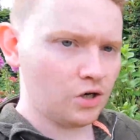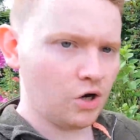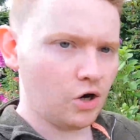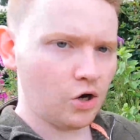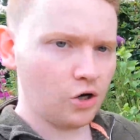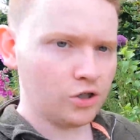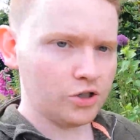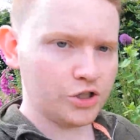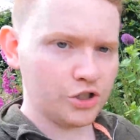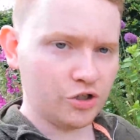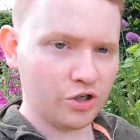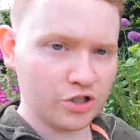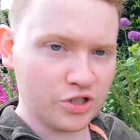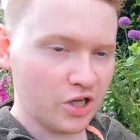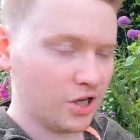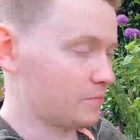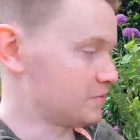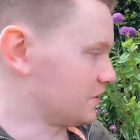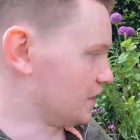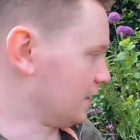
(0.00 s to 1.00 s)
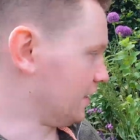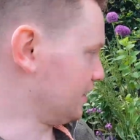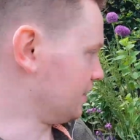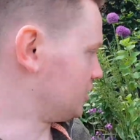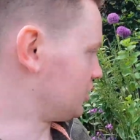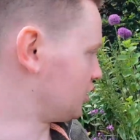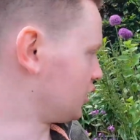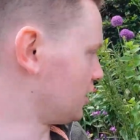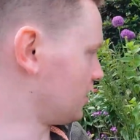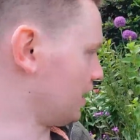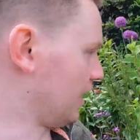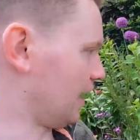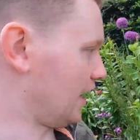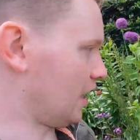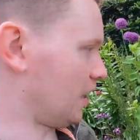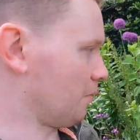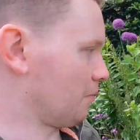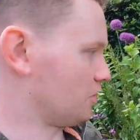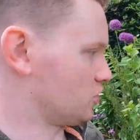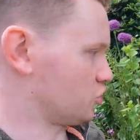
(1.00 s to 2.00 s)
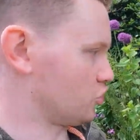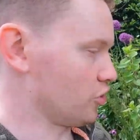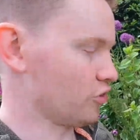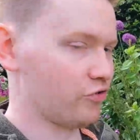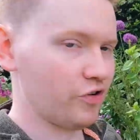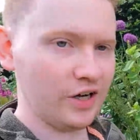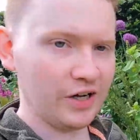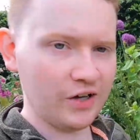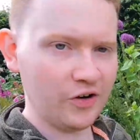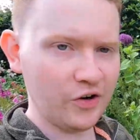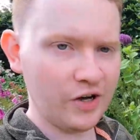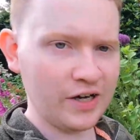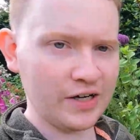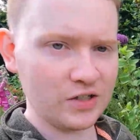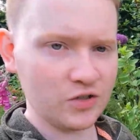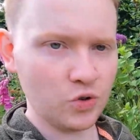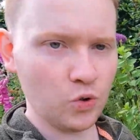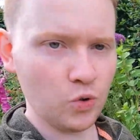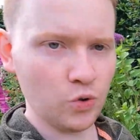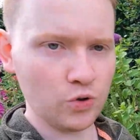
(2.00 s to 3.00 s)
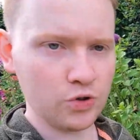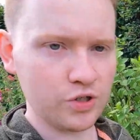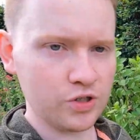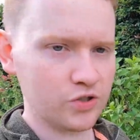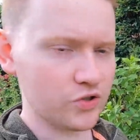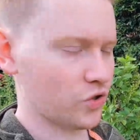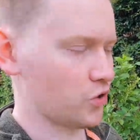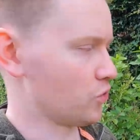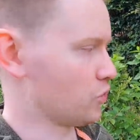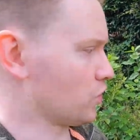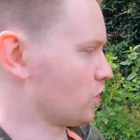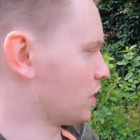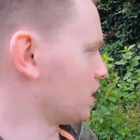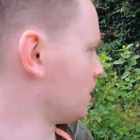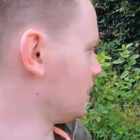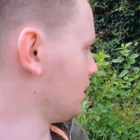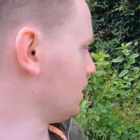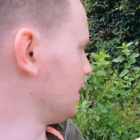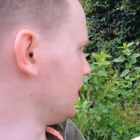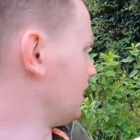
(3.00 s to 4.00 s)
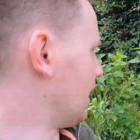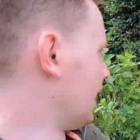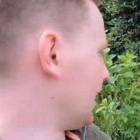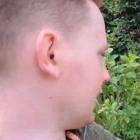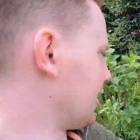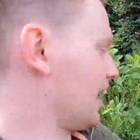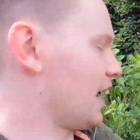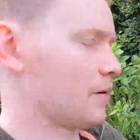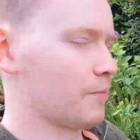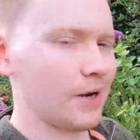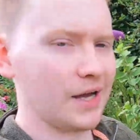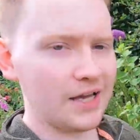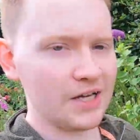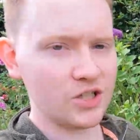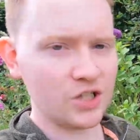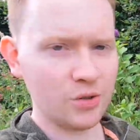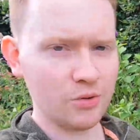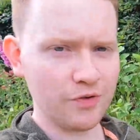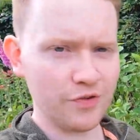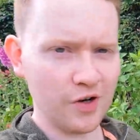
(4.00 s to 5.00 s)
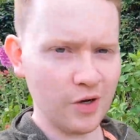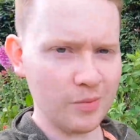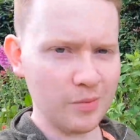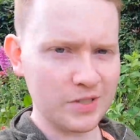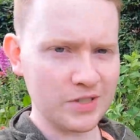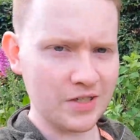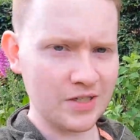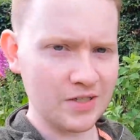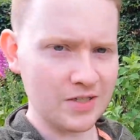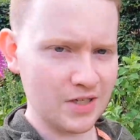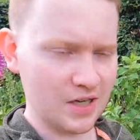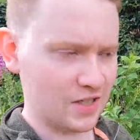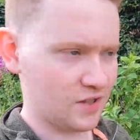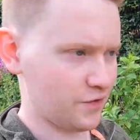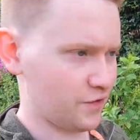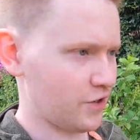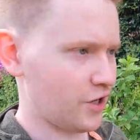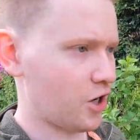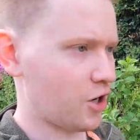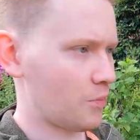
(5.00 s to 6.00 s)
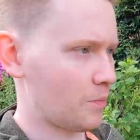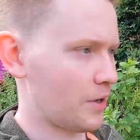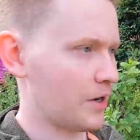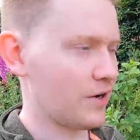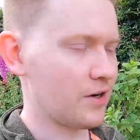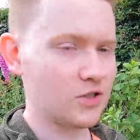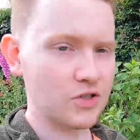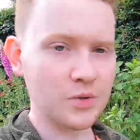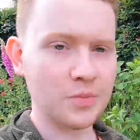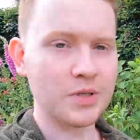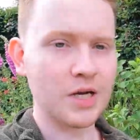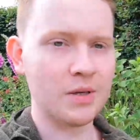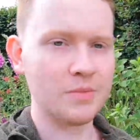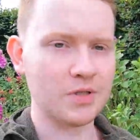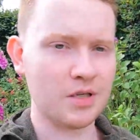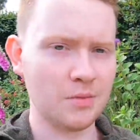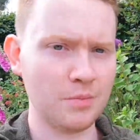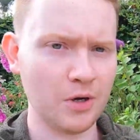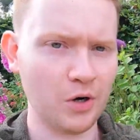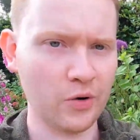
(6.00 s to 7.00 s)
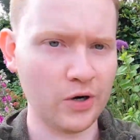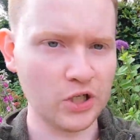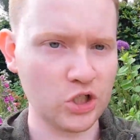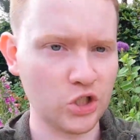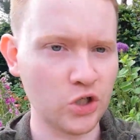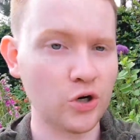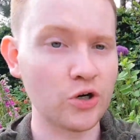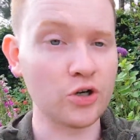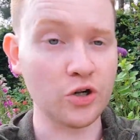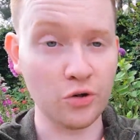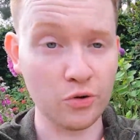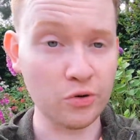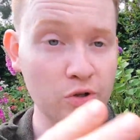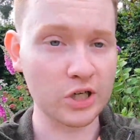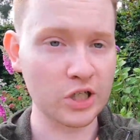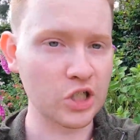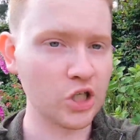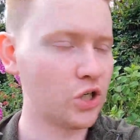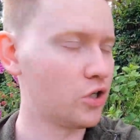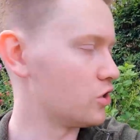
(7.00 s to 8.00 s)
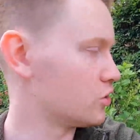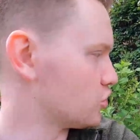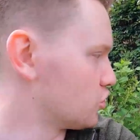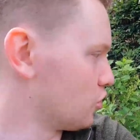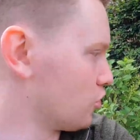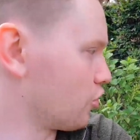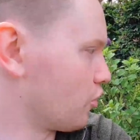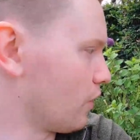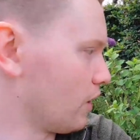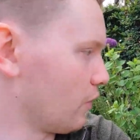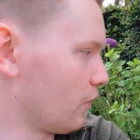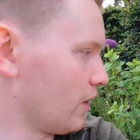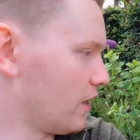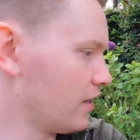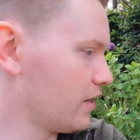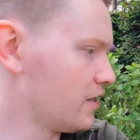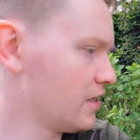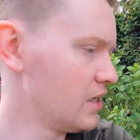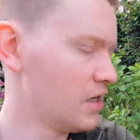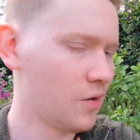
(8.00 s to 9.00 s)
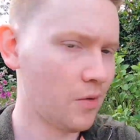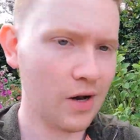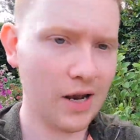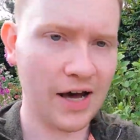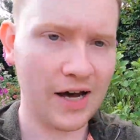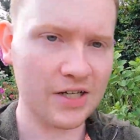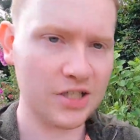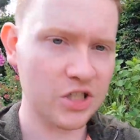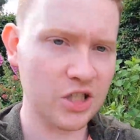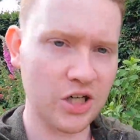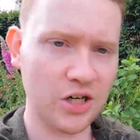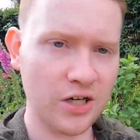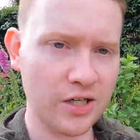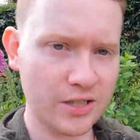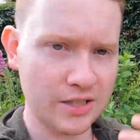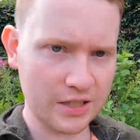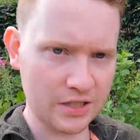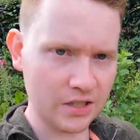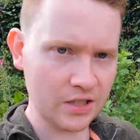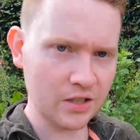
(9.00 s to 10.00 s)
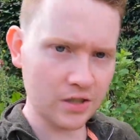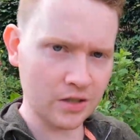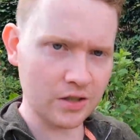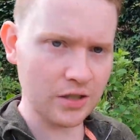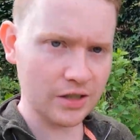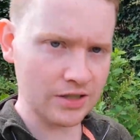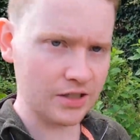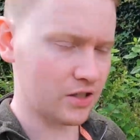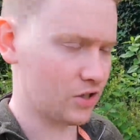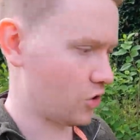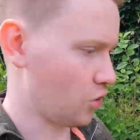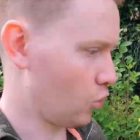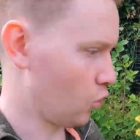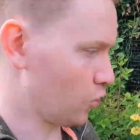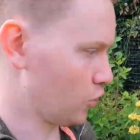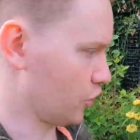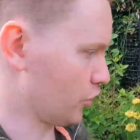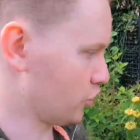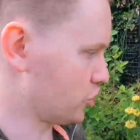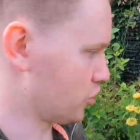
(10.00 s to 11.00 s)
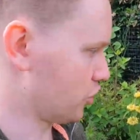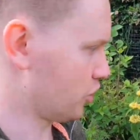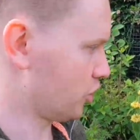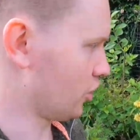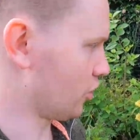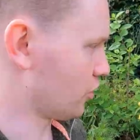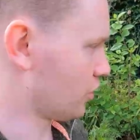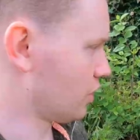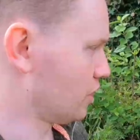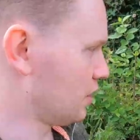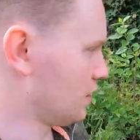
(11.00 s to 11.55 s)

or Jerusalem Sage, is doing really great. It's holding its own. Again, my issue with Phlomis is its flowering period sometimes can be quite short, although this year it's doing quite well. Last year it didn't hold out too long.